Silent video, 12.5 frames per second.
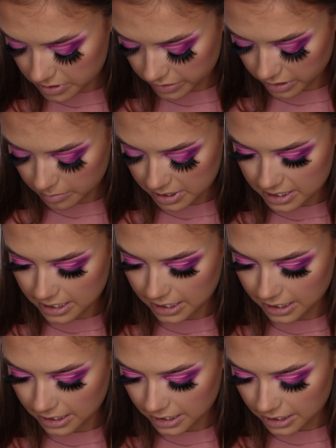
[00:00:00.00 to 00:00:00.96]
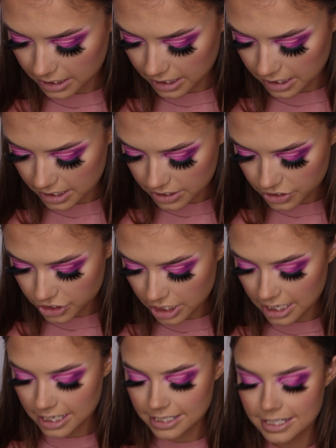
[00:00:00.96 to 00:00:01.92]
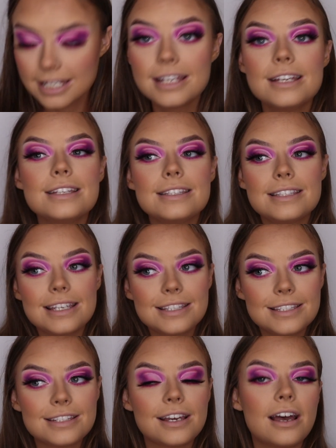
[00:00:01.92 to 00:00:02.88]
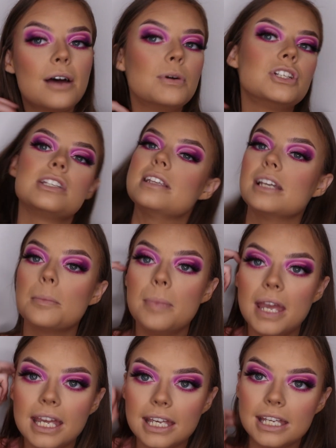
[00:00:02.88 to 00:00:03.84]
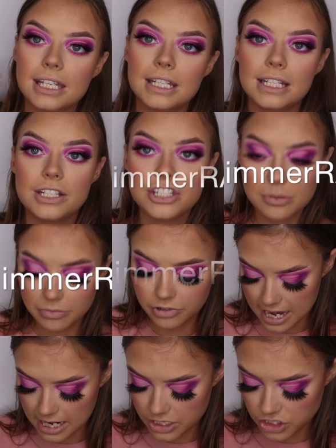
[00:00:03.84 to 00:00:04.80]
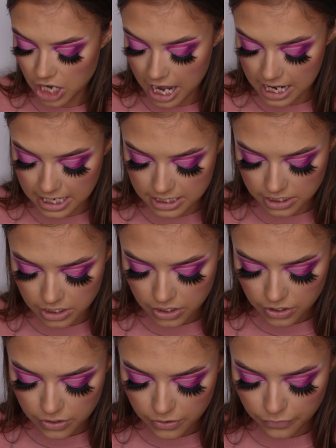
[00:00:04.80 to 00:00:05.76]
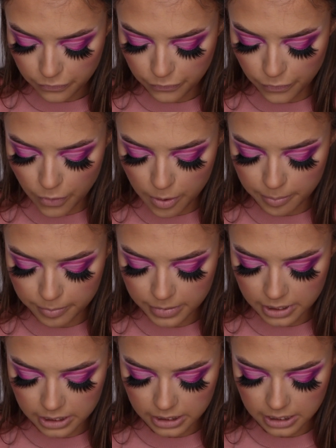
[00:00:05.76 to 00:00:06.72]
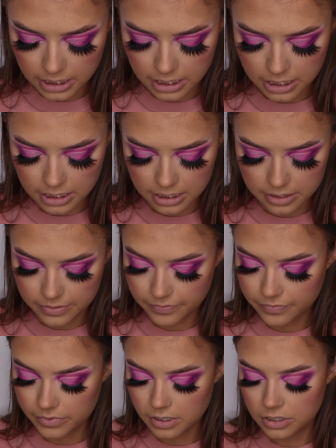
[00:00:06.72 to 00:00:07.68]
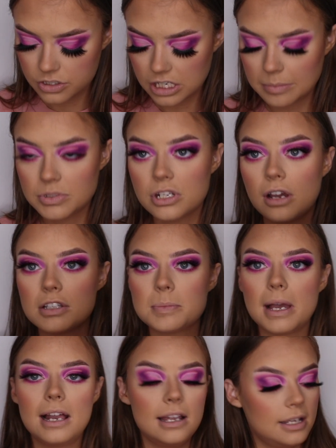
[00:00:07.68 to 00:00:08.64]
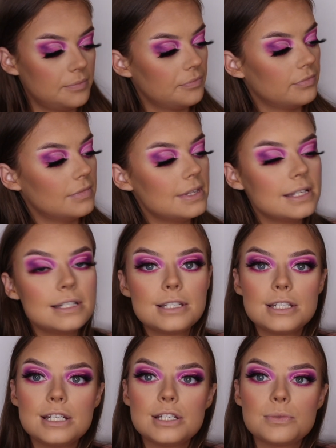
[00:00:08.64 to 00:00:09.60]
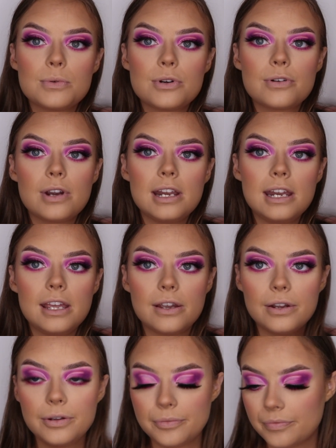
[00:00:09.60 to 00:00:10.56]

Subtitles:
So I'm going to be taking the shade Sister, which is like a pinky shimmery shade from the James Charles palette. It's just one right here.